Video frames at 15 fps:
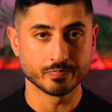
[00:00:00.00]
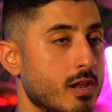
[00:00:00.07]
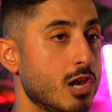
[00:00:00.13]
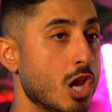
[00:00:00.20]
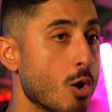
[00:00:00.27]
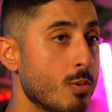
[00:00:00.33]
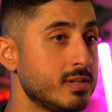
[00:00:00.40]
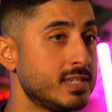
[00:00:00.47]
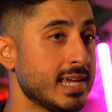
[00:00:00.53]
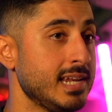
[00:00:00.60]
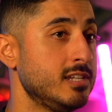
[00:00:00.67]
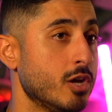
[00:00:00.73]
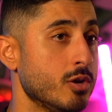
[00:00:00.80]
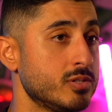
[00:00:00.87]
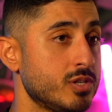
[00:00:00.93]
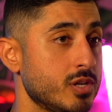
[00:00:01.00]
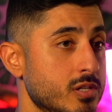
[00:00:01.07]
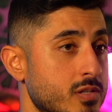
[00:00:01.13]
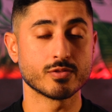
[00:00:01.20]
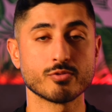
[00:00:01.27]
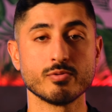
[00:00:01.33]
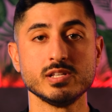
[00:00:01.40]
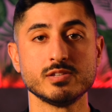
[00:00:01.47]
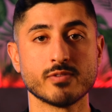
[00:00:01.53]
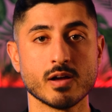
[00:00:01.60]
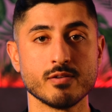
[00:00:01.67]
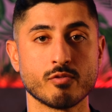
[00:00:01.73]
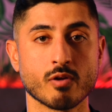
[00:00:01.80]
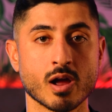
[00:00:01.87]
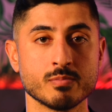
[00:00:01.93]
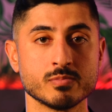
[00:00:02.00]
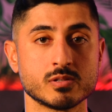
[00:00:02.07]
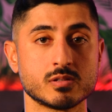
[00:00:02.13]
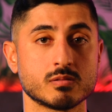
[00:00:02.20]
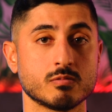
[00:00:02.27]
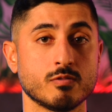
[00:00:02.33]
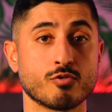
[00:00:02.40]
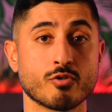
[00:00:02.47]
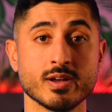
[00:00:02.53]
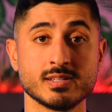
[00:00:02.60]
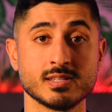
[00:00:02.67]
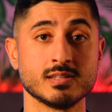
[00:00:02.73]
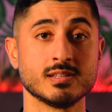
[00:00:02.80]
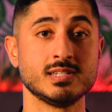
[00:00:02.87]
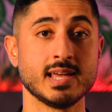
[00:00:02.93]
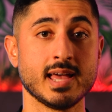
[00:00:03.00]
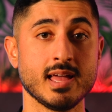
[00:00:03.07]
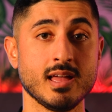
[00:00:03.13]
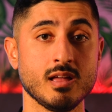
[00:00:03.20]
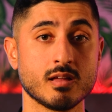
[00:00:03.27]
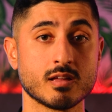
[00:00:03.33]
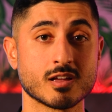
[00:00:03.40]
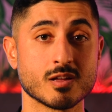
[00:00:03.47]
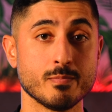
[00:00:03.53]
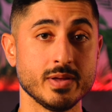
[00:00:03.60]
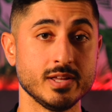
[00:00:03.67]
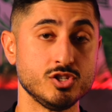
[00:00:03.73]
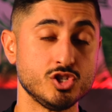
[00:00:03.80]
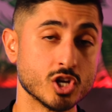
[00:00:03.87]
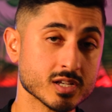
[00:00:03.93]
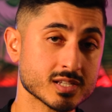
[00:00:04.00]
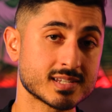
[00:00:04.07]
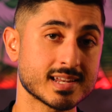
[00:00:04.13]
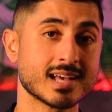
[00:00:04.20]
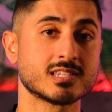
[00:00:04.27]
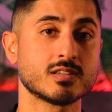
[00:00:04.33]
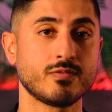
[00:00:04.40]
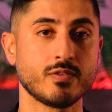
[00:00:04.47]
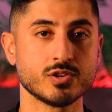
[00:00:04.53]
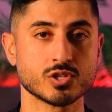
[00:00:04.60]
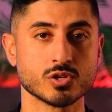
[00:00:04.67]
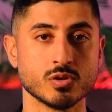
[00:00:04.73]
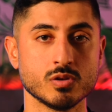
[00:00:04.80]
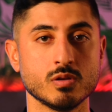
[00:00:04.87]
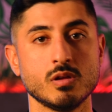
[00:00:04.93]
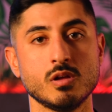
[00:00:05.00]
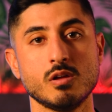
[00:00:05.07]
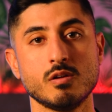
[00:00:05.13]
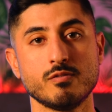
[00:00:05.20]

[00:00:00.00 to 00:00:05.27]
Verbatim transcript: Lower daily dosages of three to five grams of creatine a day can be just as efficient